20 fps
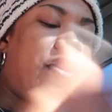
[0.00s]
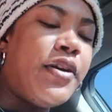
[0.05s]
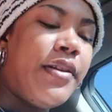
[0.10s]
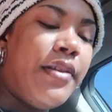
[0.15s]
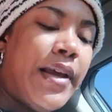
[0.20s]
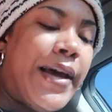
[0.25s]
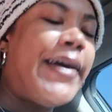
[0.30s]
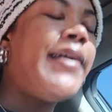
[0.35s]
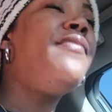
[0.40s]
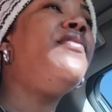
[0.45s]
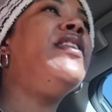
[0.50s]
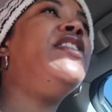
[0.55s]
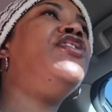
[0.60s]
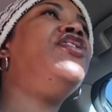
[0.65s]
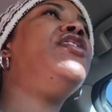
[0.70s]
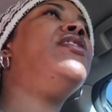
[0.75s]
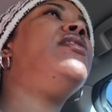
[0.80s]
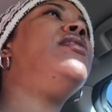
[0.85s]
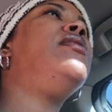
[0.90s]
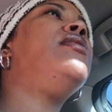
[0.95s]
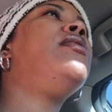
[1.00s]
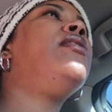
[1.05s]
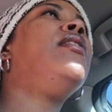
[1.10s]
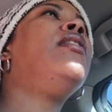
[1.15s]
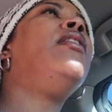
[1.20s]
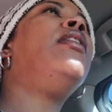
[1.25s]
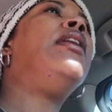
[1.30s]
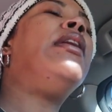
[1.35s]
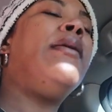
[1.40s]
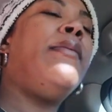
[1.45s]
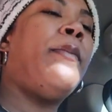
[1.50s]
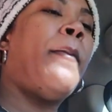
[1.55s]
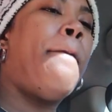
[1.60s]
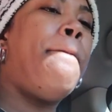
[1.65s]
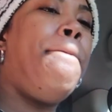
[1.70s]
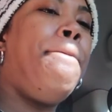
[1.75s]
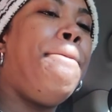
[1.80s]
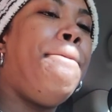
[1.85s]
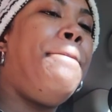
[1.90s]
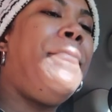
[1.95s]
your life and just
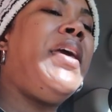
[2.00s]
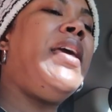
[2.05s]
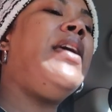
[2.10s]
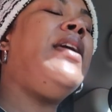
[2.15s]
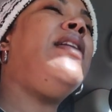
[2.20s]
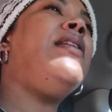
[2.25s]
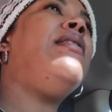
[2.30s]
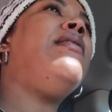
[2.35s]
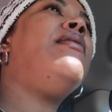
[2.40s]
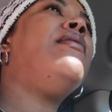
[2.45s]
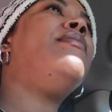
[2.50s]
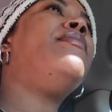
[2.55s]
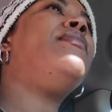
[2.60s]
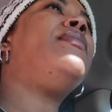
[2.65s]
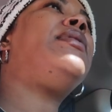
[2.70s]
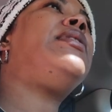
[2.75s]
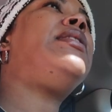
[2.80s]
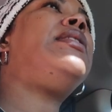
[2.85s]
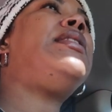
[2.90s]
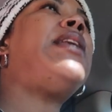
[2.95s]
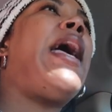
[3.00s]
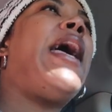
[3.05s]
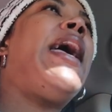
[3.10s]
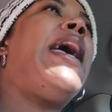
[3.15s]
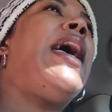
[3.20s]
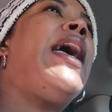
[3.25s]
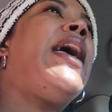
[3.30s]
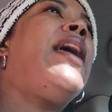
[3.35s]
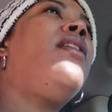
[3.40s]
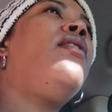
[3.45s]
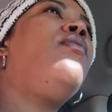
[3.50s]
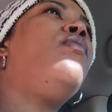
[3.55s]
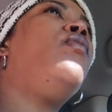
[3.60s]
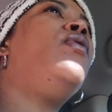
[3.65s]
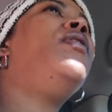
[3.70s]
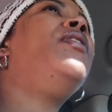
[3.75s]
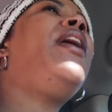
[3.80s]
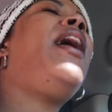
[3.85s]
be sad. Well,